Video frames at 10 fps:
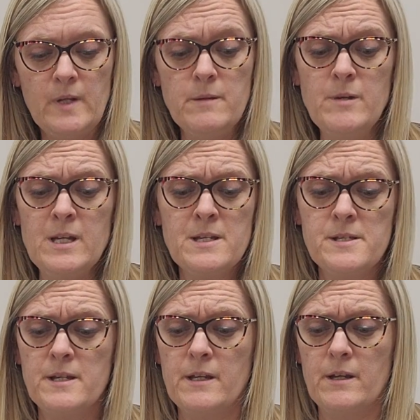
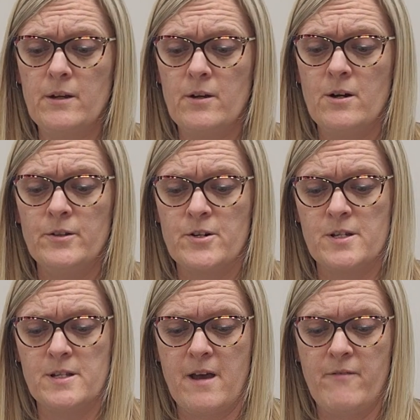because all
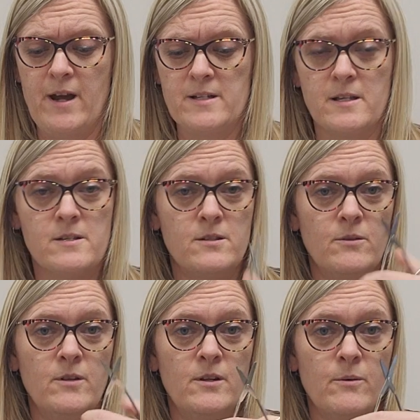nurses have access
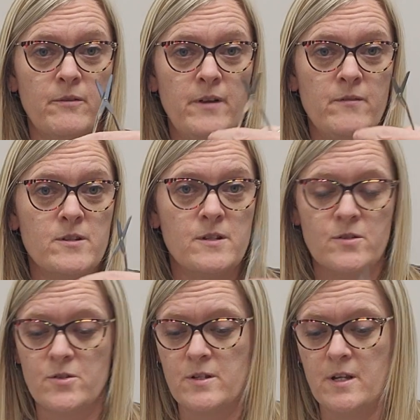to, our favorite
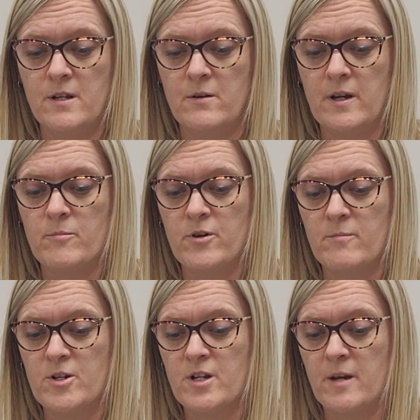scissors that, I can pretty
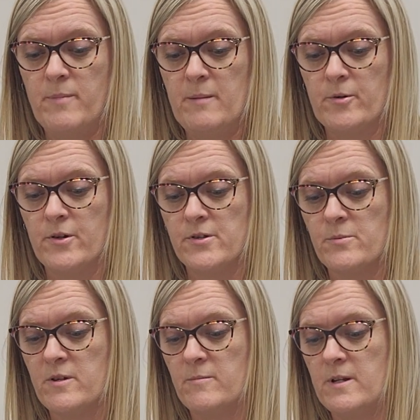much cut paper dolls
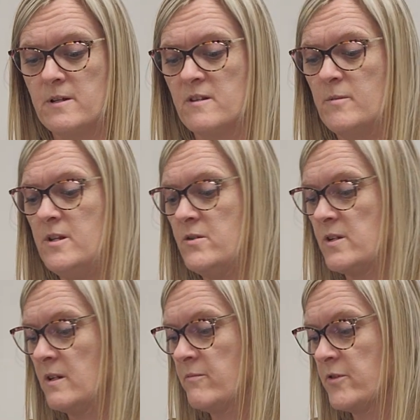with, because I've been
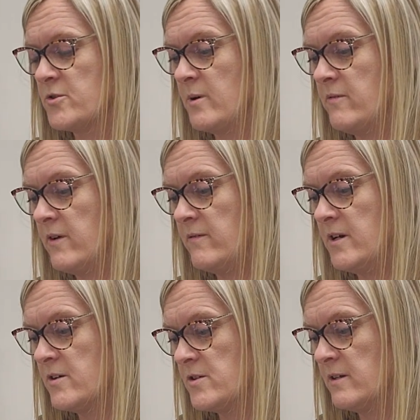using them for 25
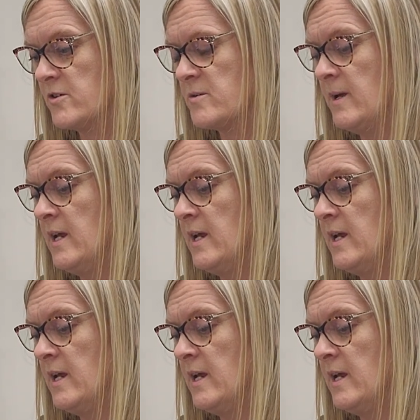years and there's